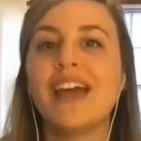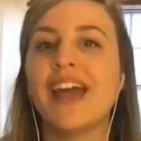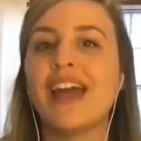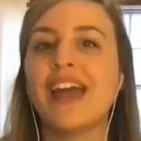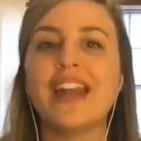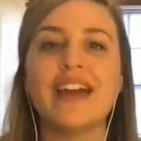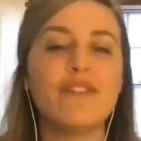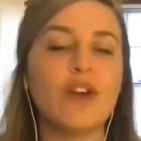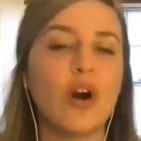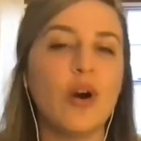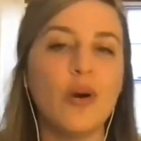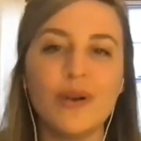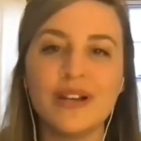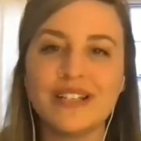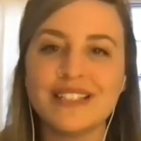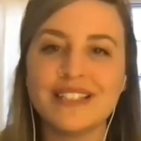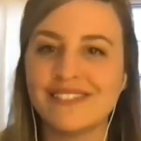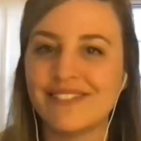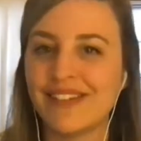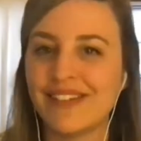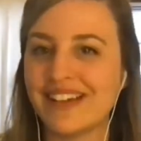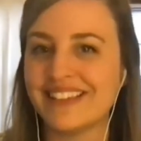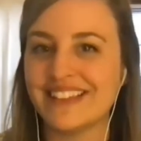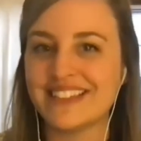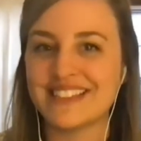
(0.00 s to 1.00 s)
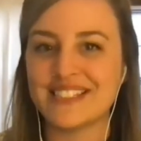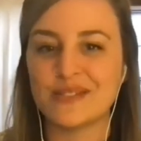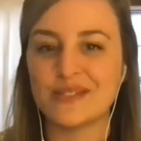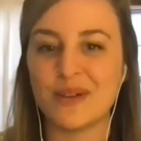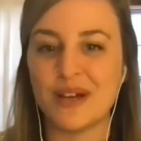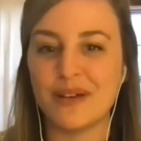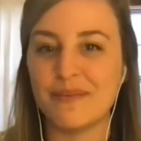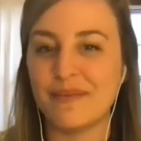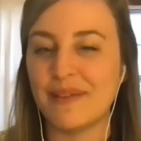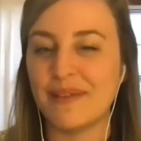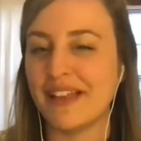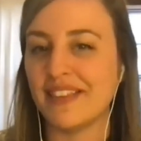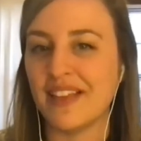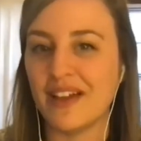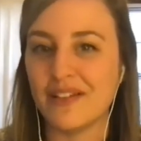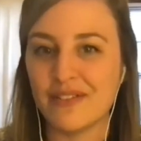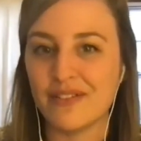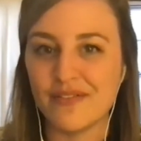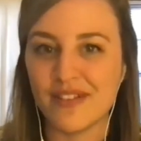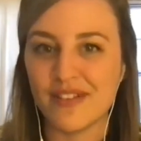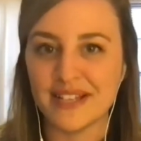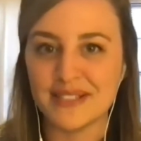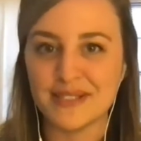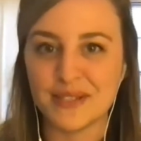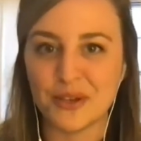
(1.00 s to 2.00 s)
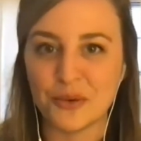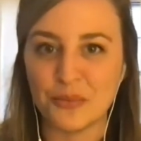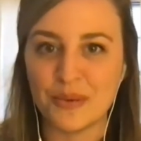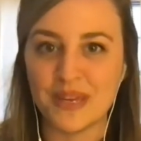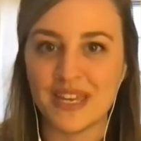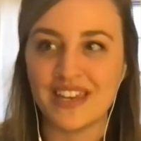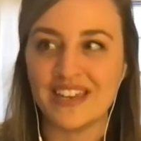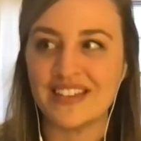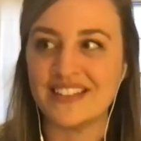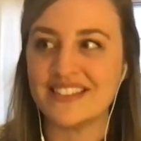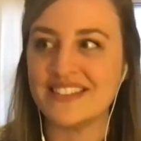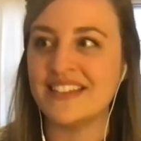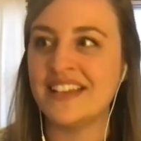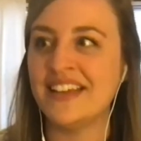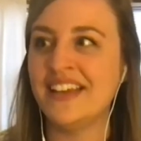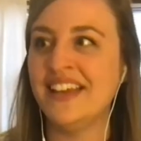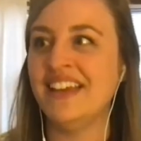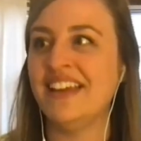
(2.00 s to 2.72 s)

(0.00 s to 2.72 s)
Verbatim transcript: and I've always right. This is why my love of SOPs